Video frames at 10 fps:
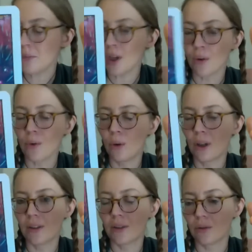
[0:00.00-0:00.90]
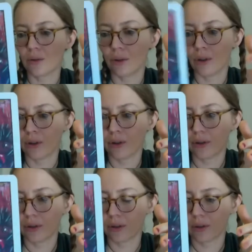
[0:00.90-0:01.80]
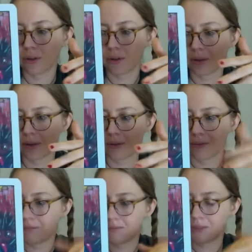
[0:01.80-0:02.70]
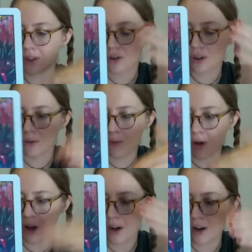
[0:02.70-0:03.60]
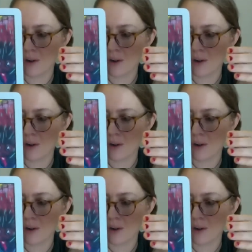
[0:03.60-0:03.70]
rule that you should not touch the woman, carry